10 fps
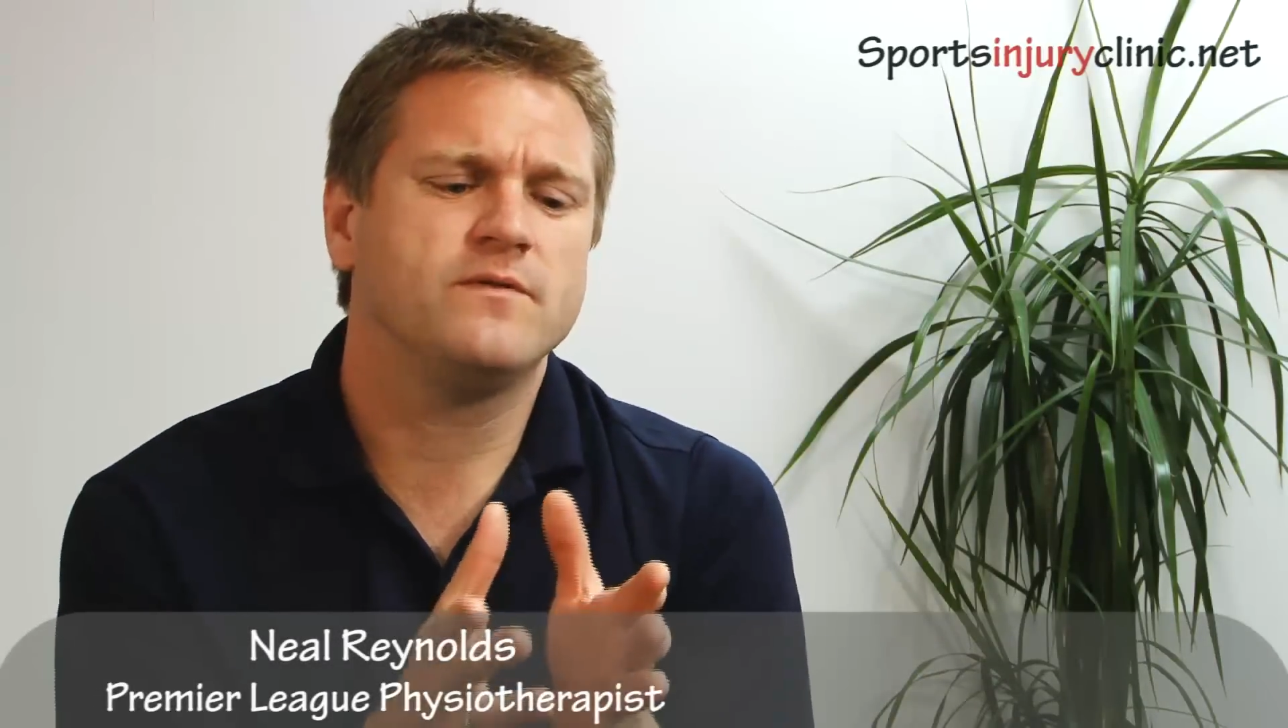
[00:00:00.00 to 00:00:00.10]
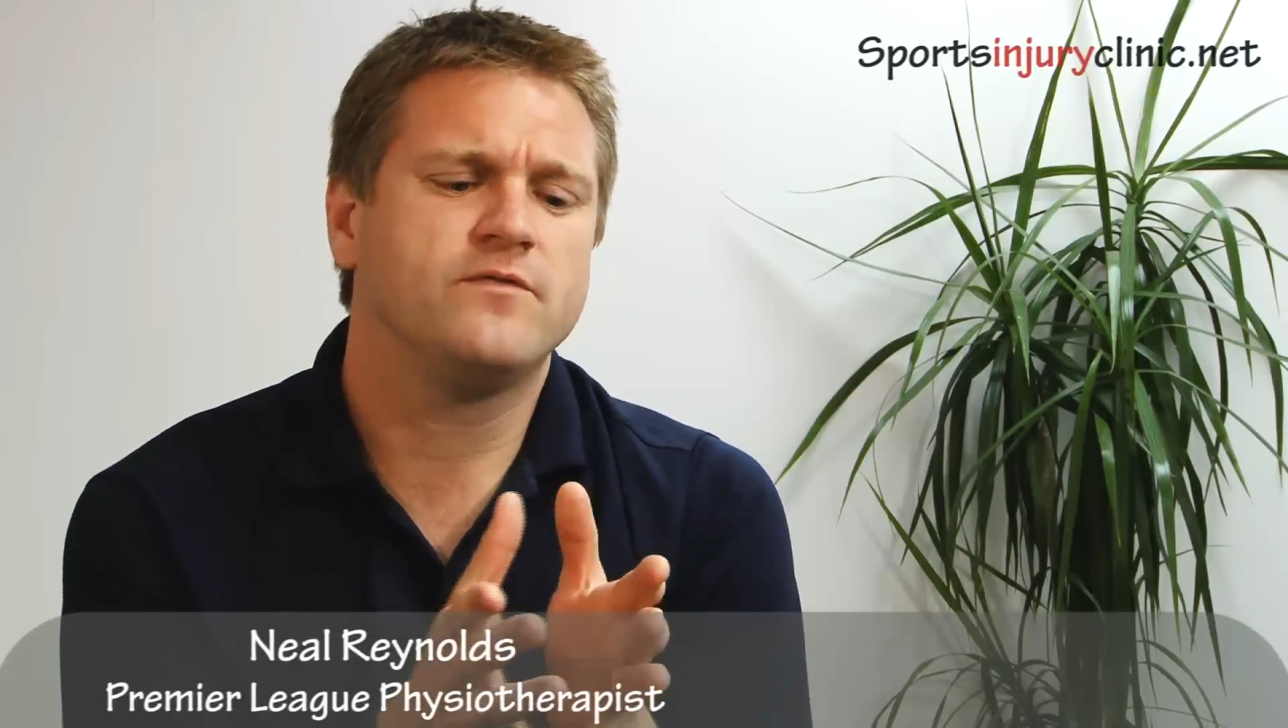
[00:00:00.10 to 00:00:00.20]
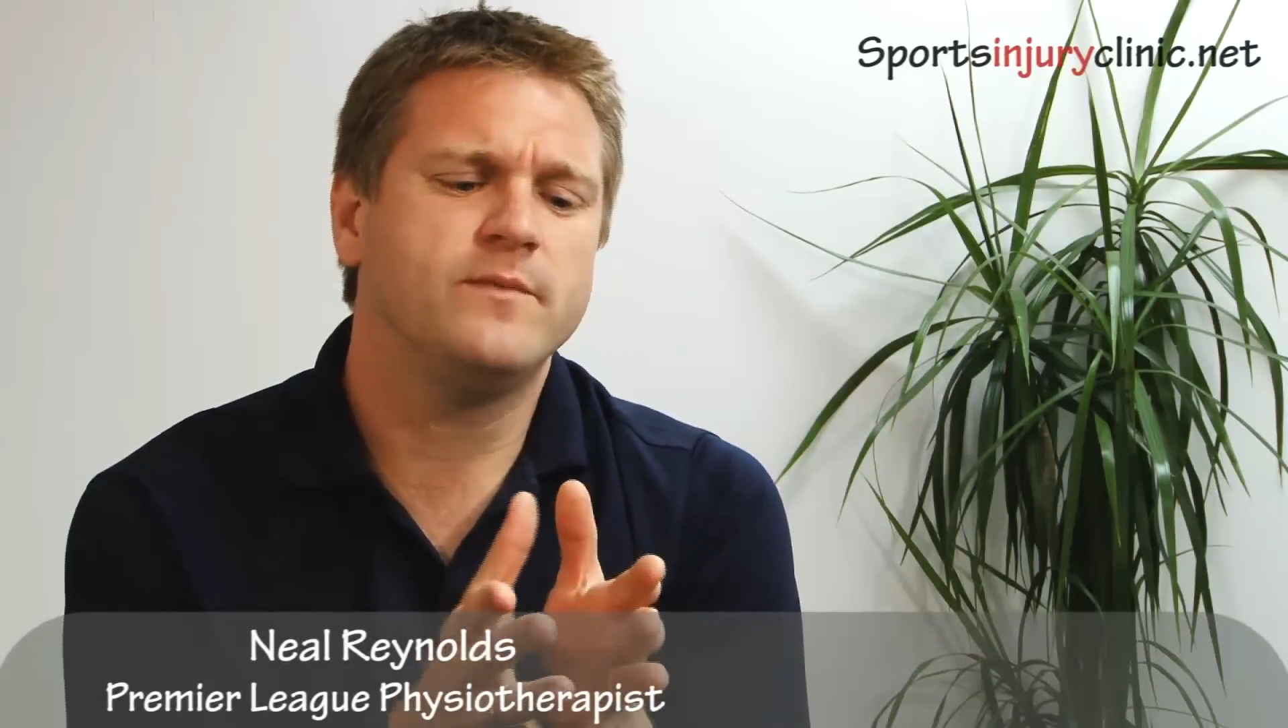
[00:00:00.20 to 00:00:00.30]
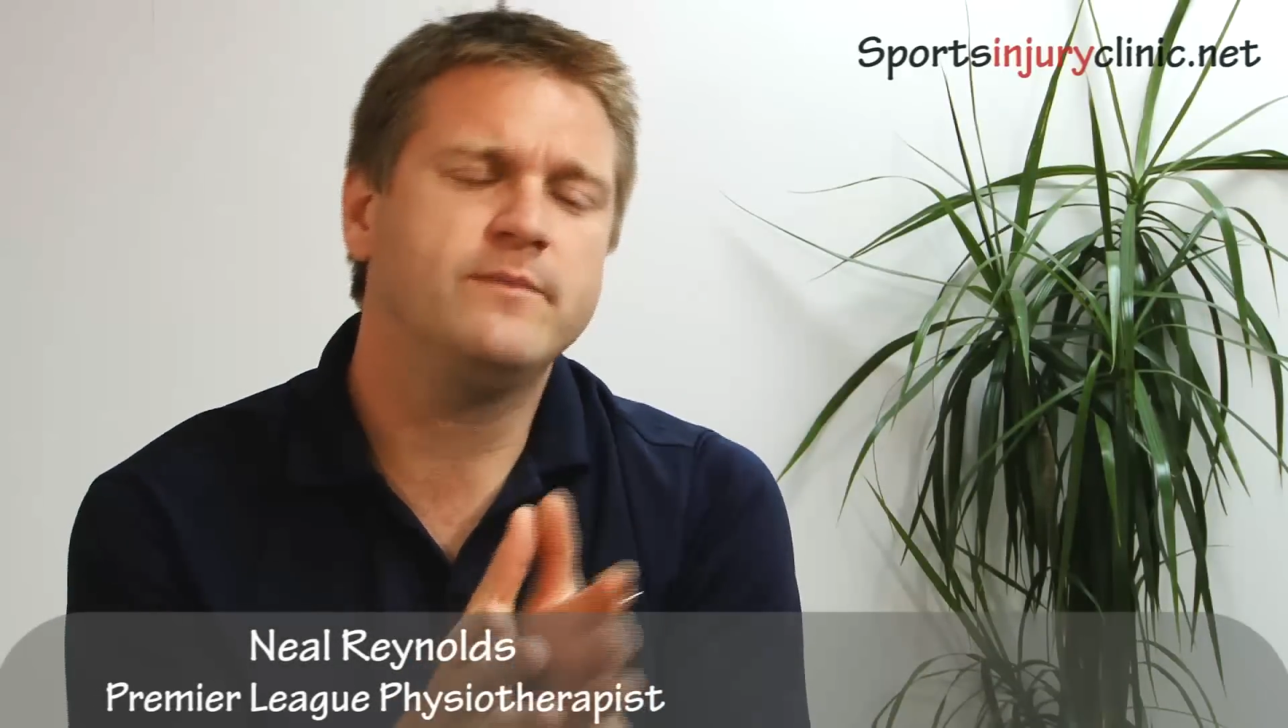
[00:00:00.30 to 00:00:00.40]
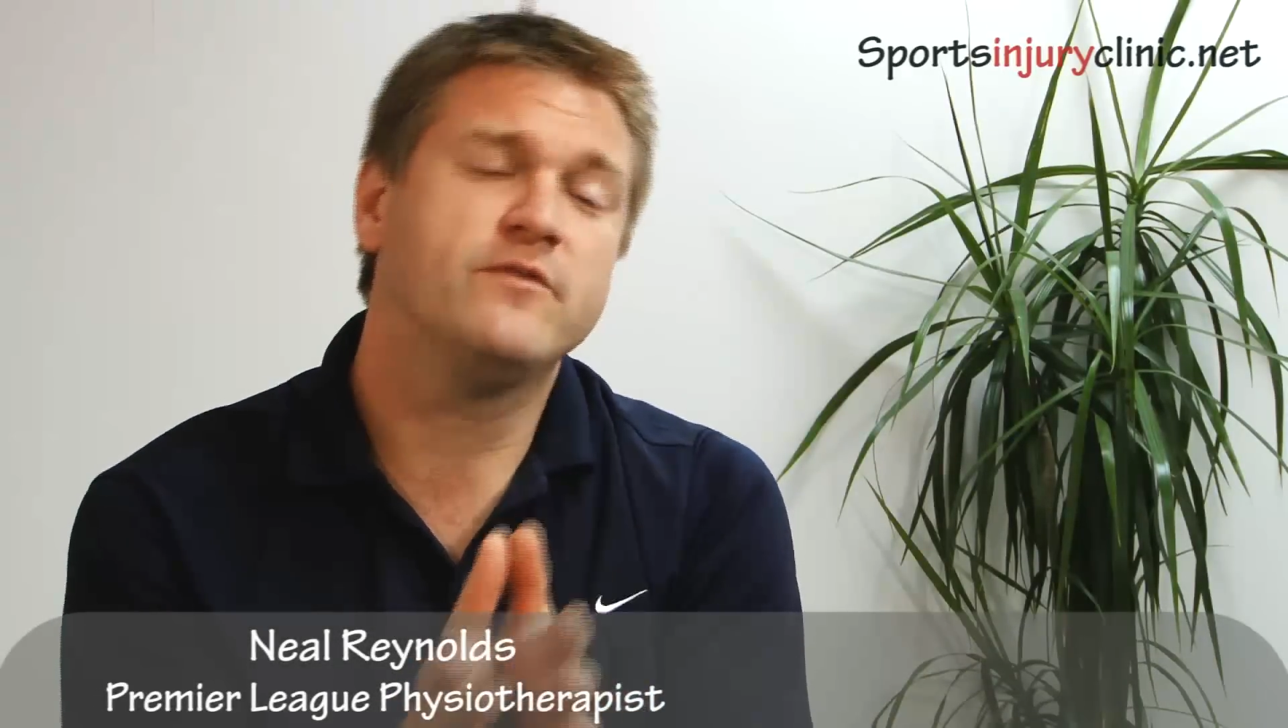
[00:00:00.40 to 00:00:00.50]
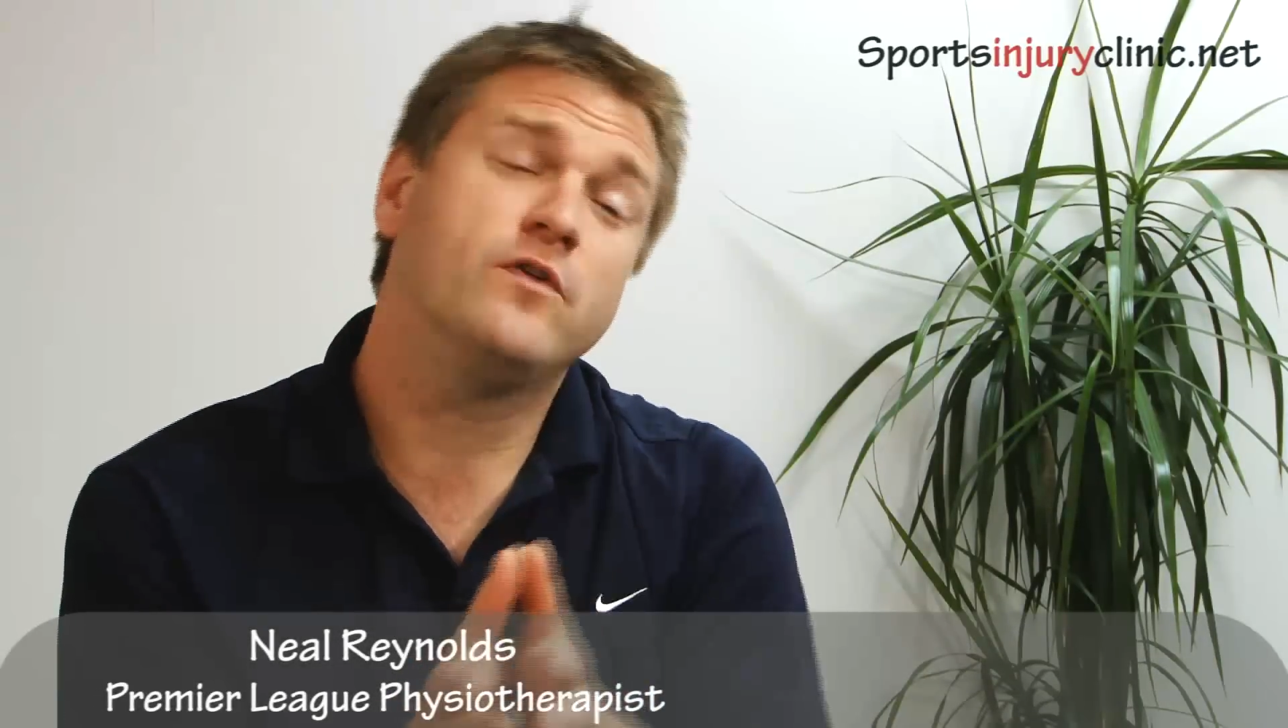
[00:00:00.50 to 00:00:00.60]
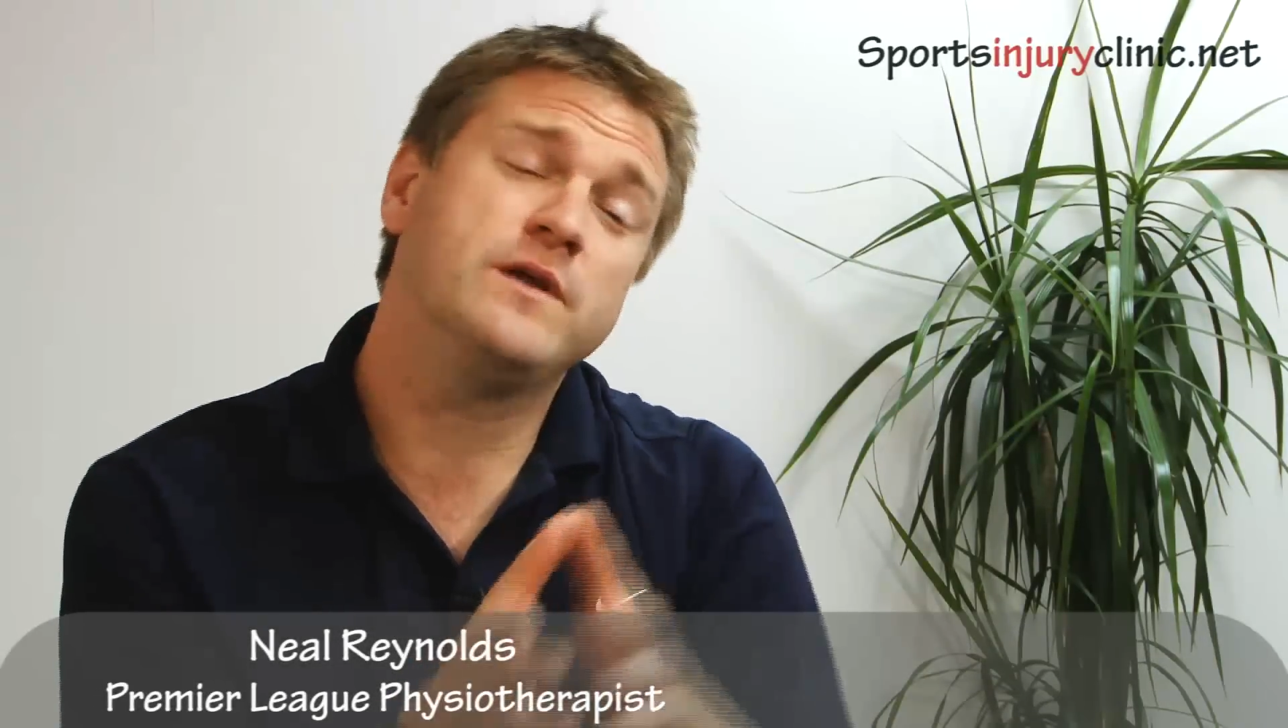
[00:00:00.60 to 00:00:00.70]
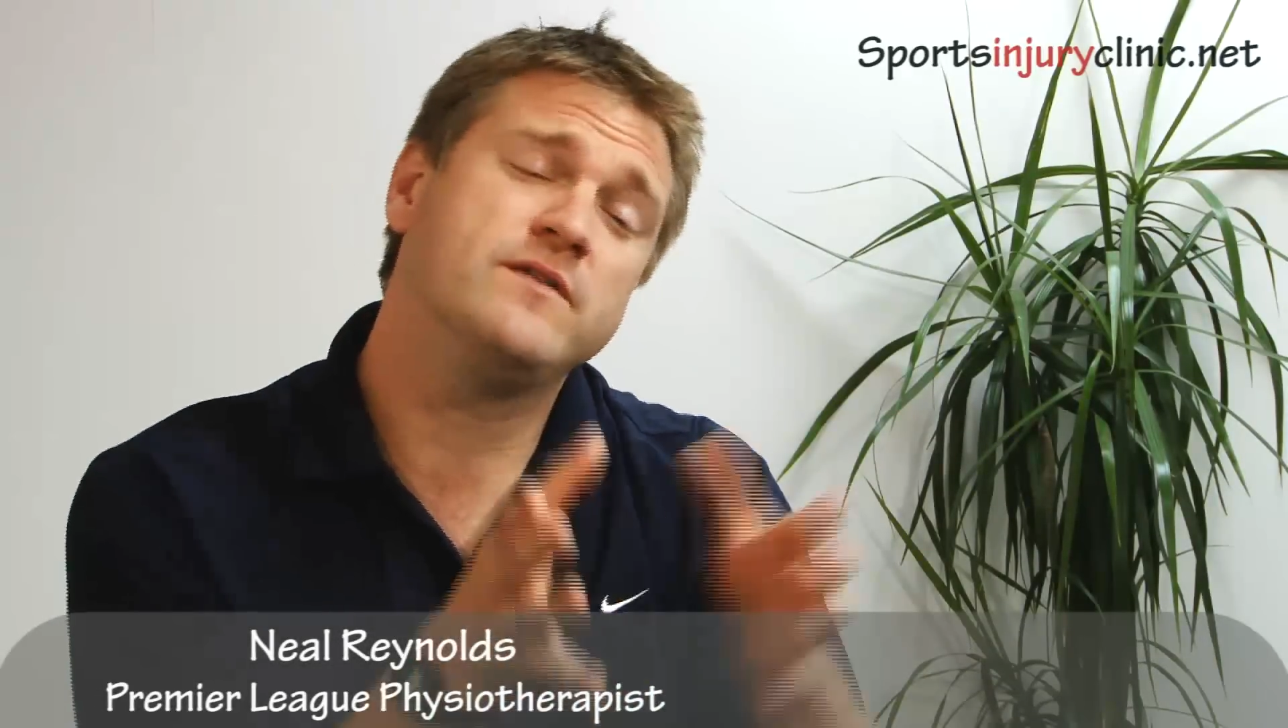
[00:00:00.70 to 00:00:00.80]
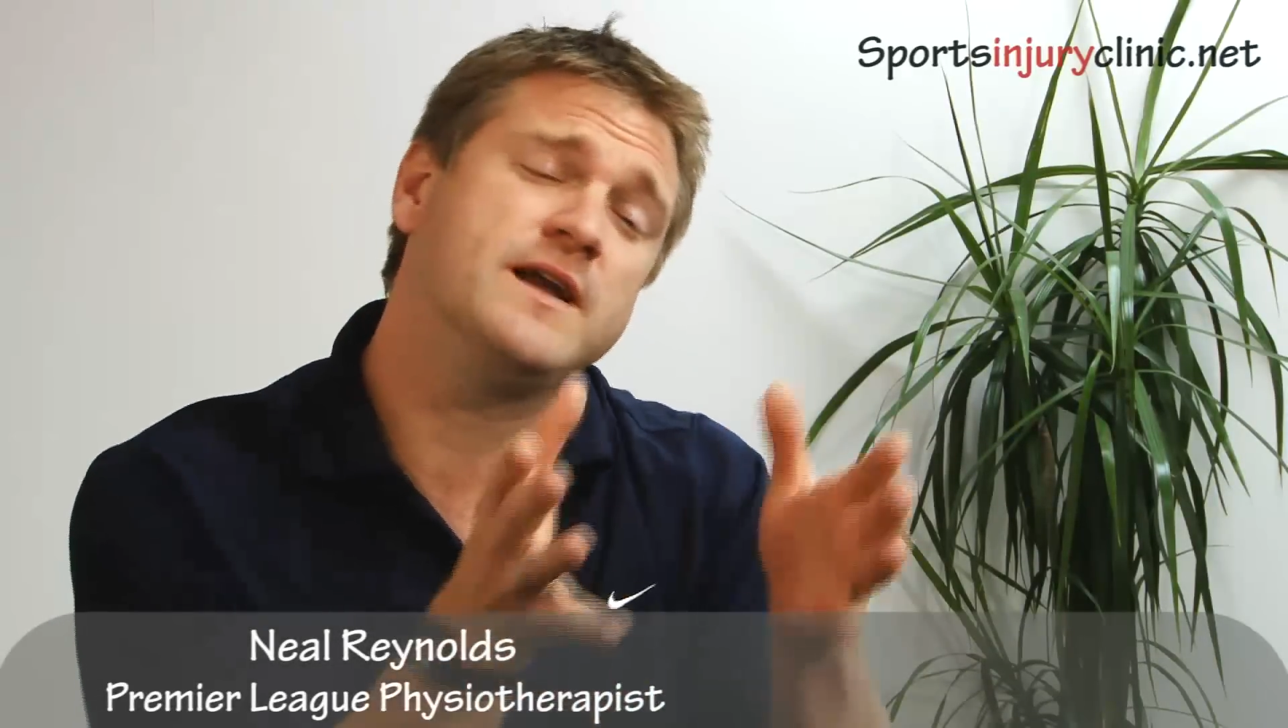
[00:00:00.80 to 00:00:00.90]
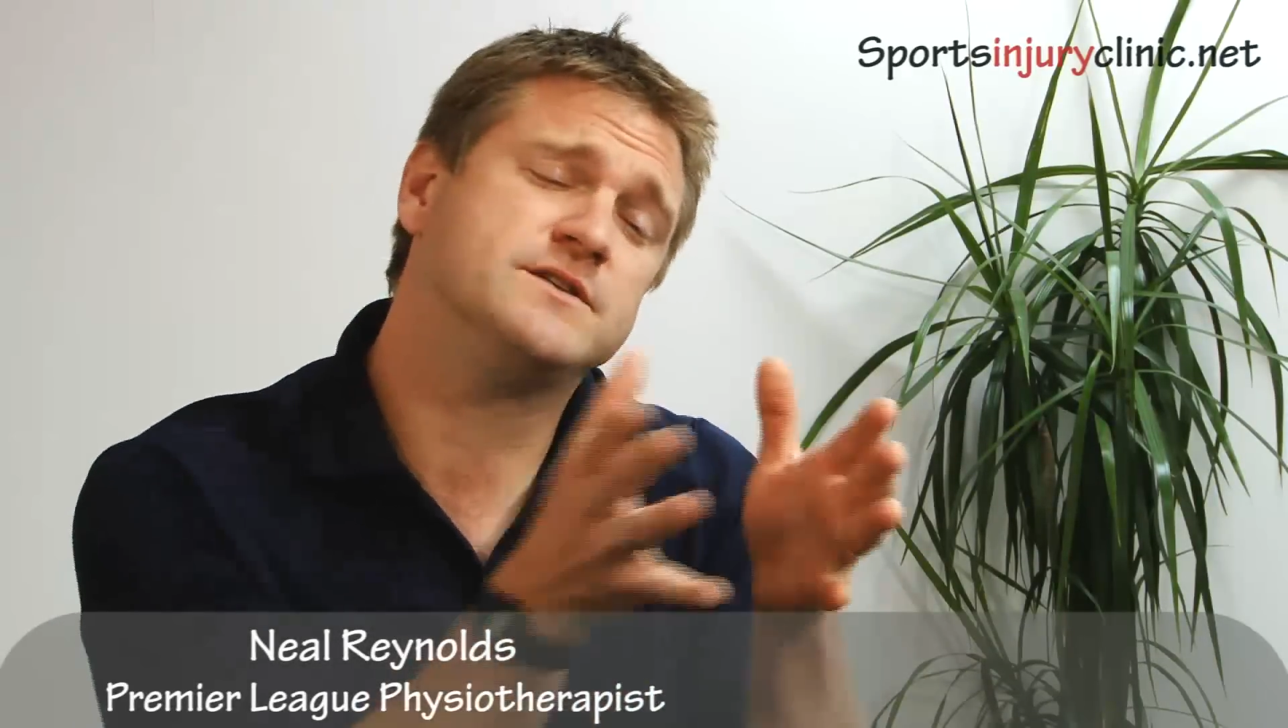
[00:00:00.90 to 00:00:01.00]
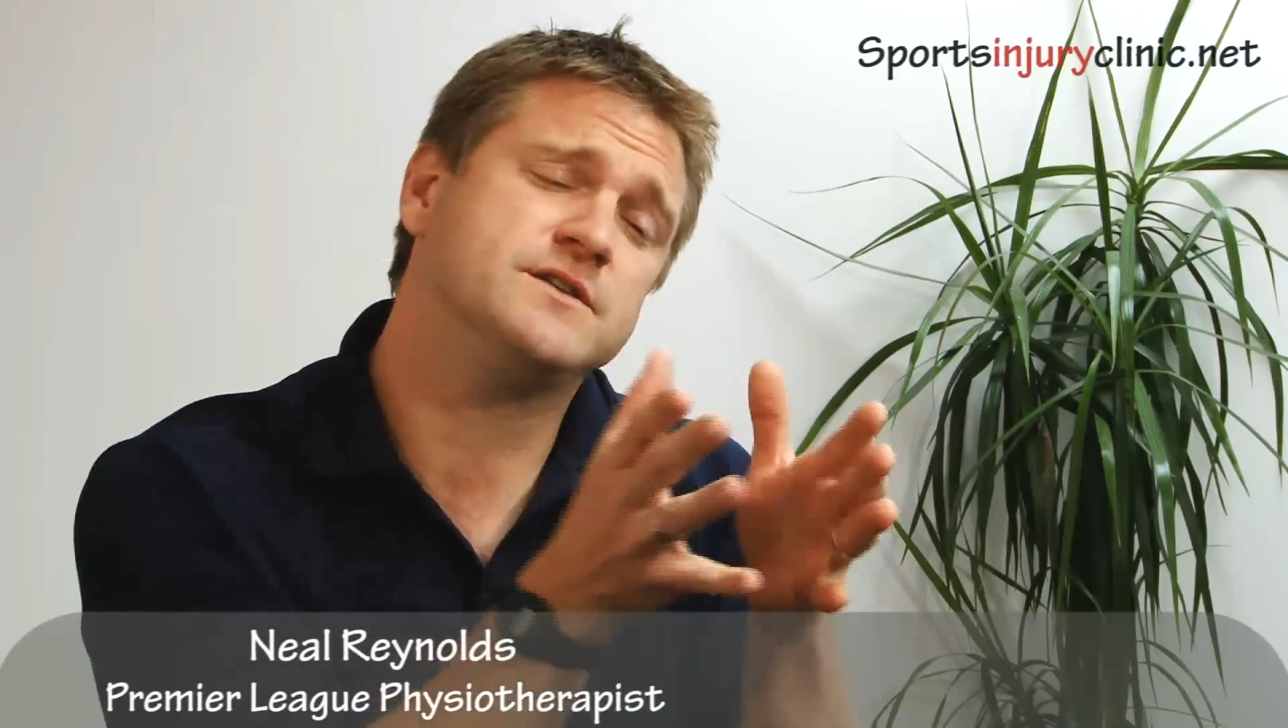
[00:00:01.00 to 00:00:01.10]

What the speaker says: for me, before you even get